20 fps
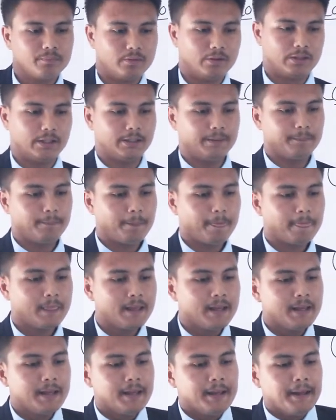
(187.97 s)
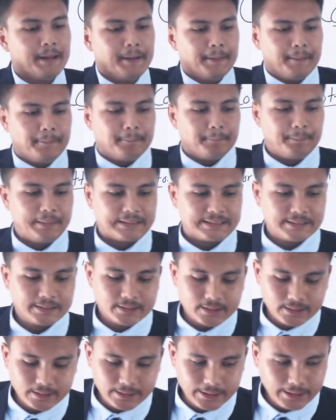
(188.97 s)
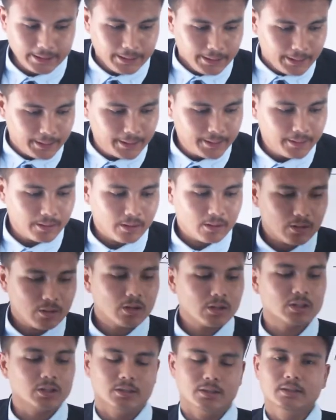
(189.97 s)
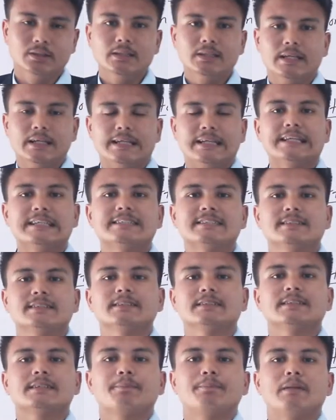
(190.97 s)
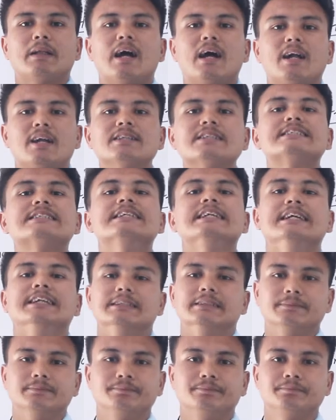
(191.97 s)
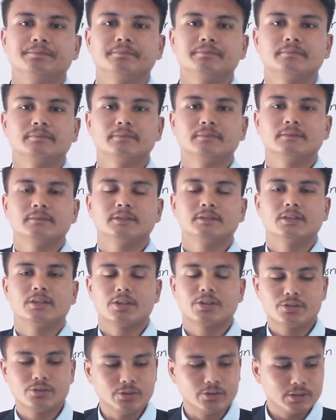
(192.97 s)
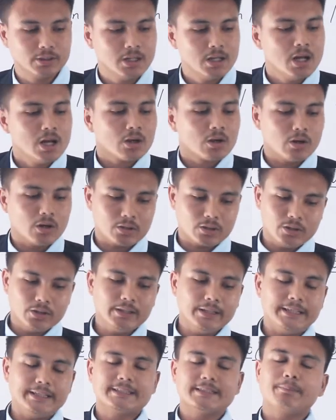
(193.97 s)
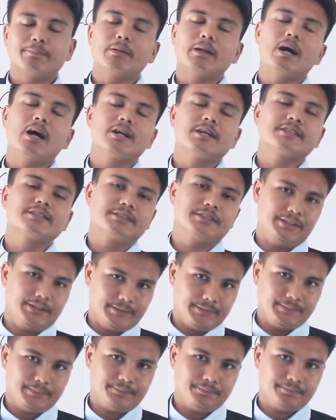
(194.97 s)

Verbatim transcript: Okay, Basically, cotton is a plant seed. Understood? Cotton is a plant seed.